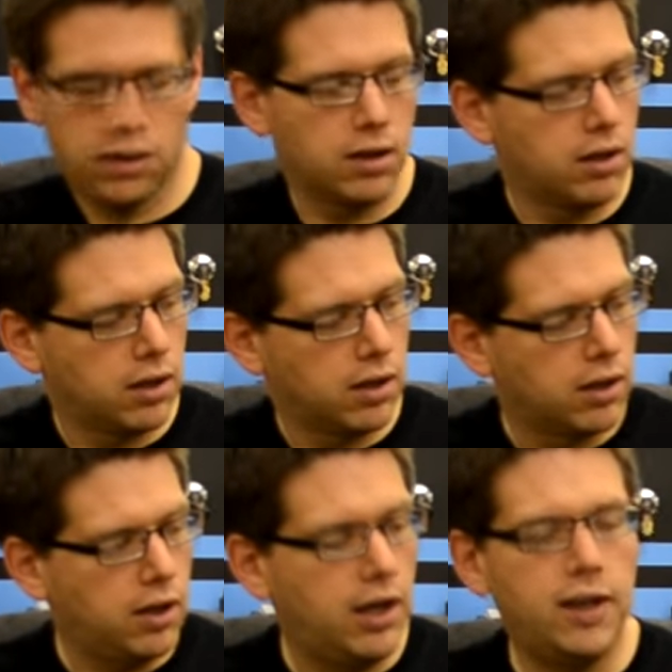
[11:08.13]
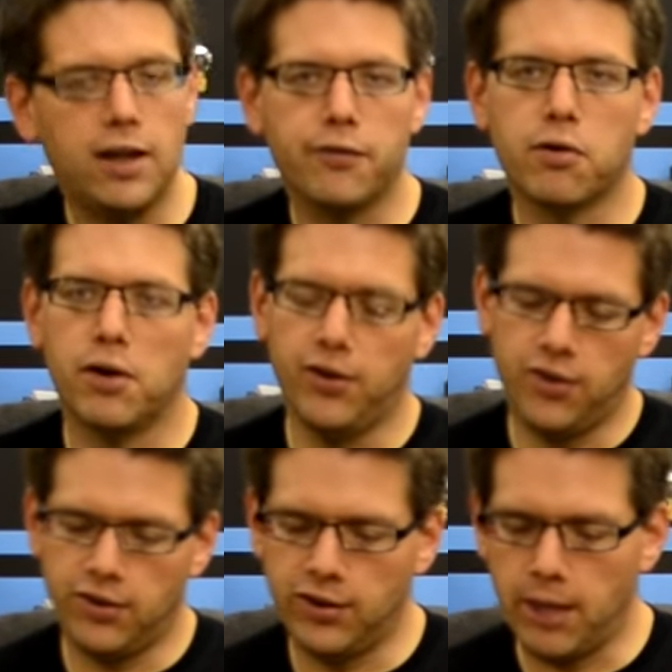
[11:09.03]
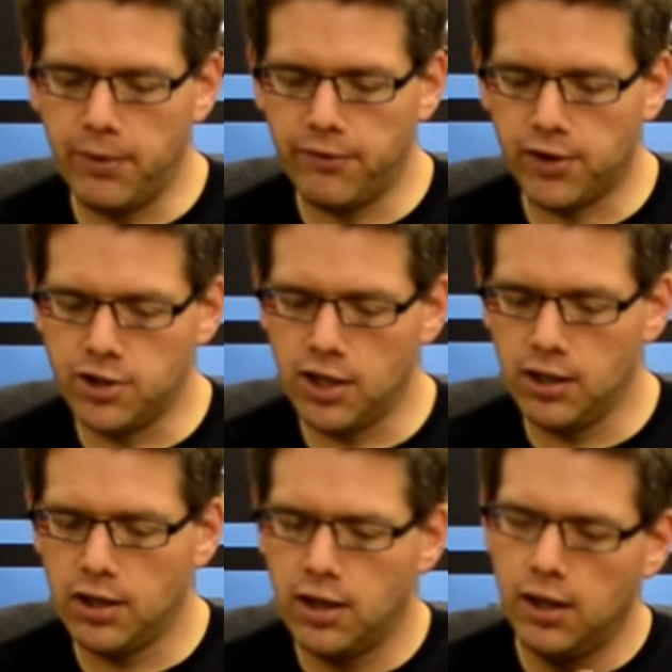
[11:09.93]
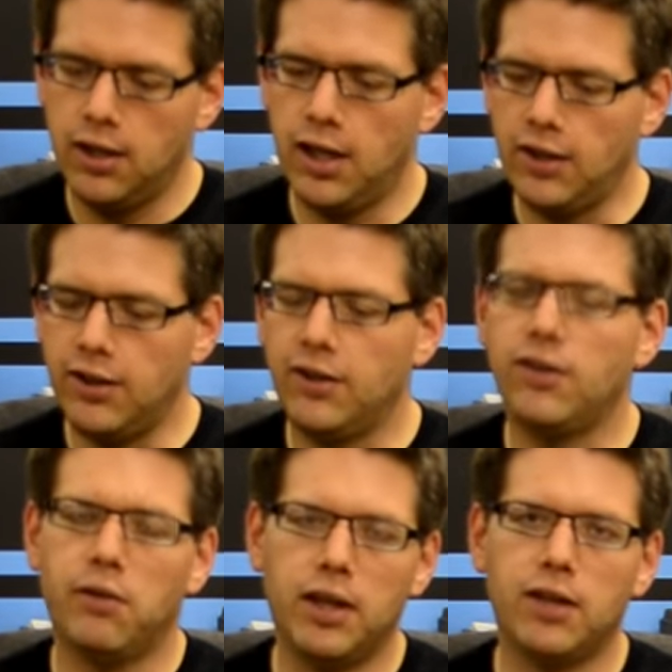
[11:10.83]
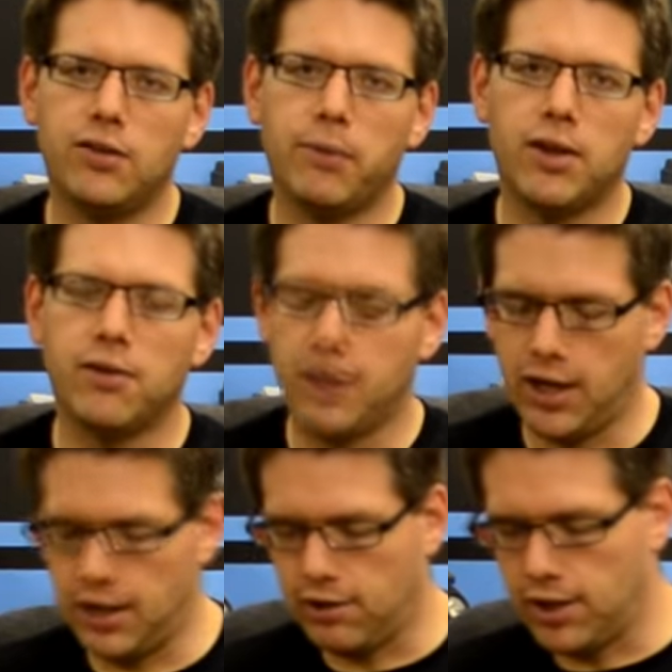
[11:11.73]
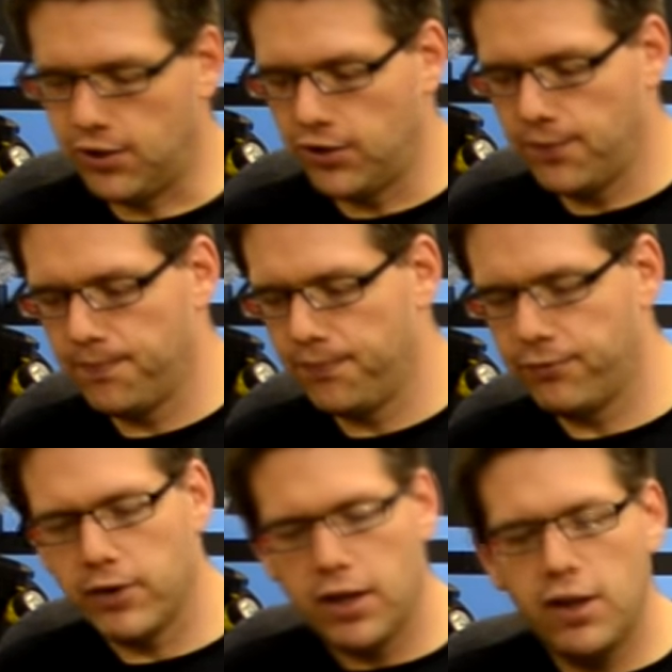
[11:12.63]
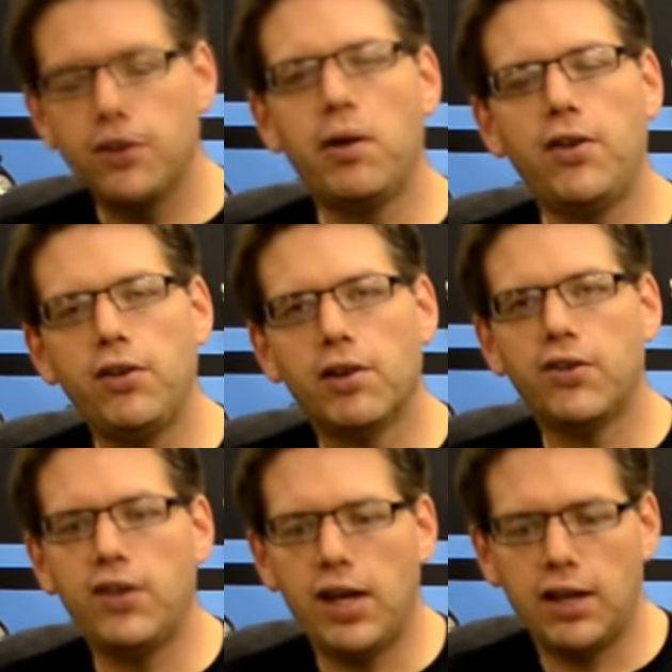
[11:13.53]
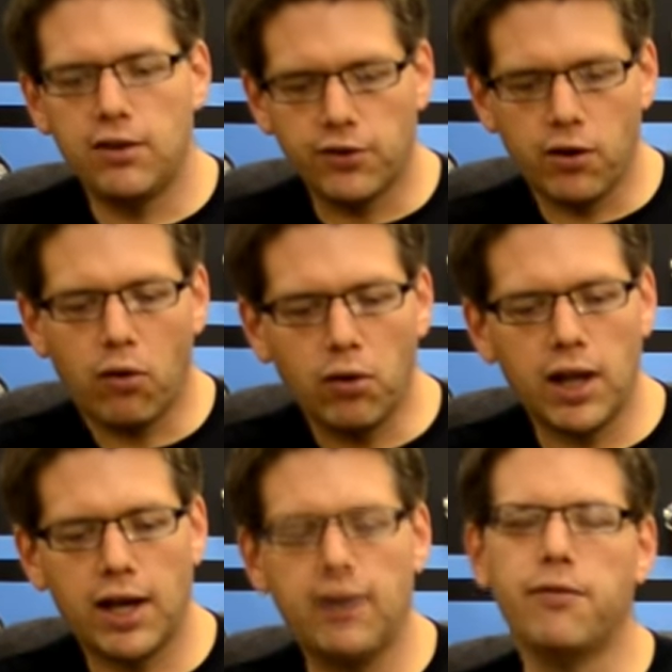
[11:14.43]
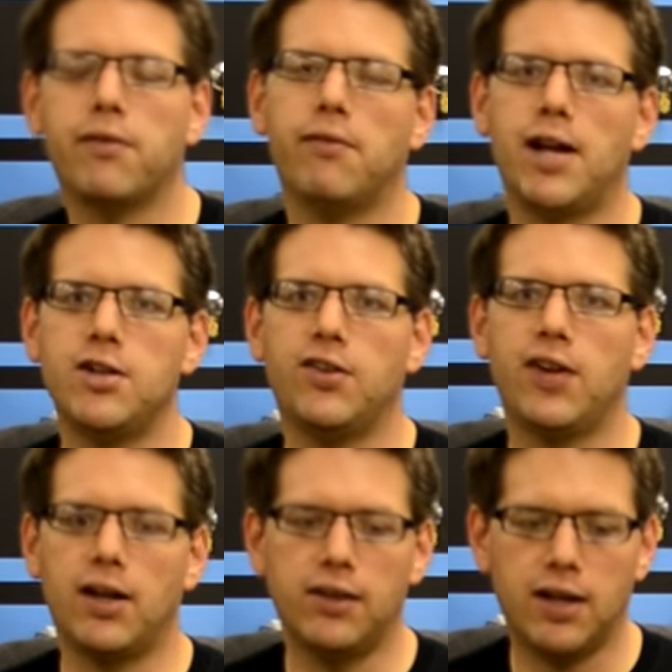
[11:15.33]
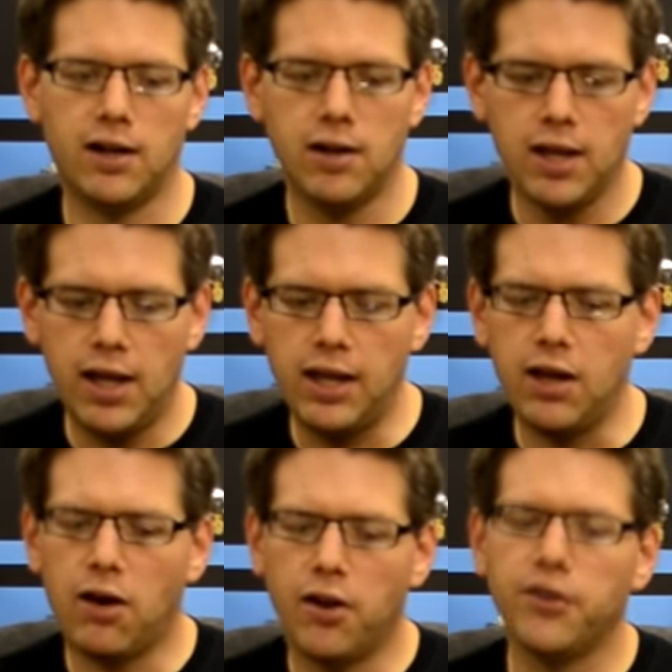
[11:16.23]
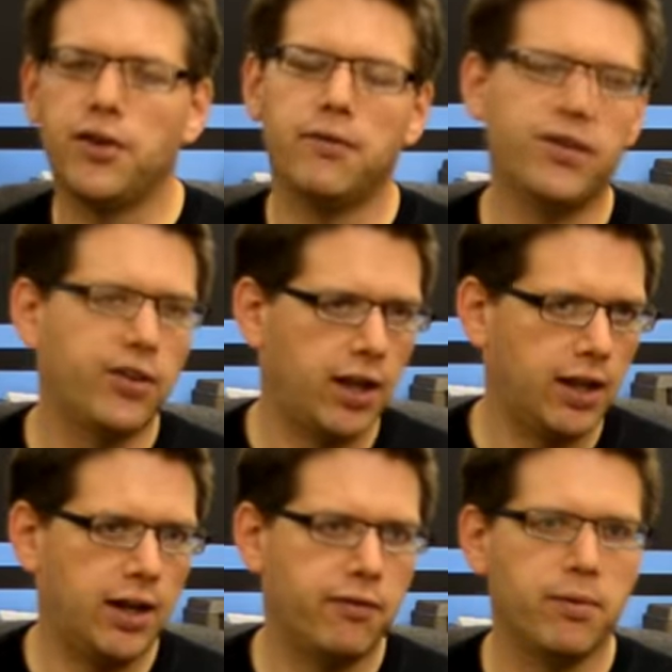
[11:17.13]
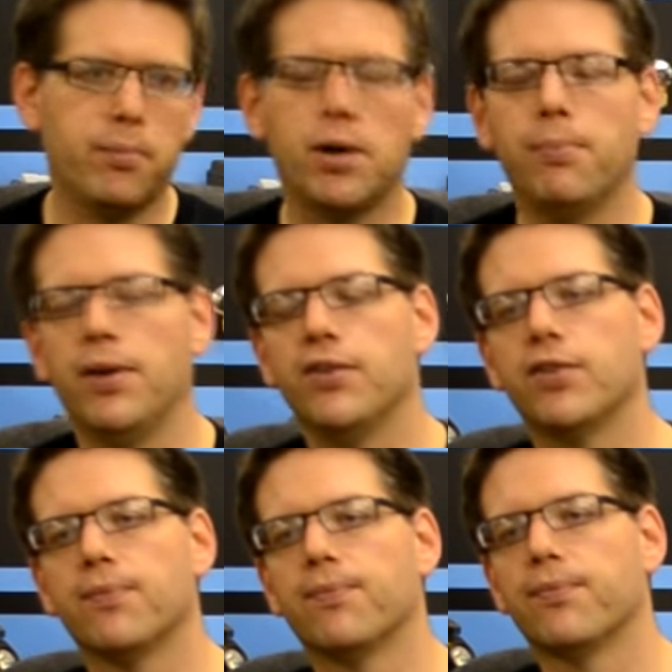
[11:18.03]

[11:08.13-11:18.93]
And then, of course, the stubby version, that gets you into some other tight areas. So as you can see, there's a whole lot of different ratchets out there, and they all serve a slightly different purpose.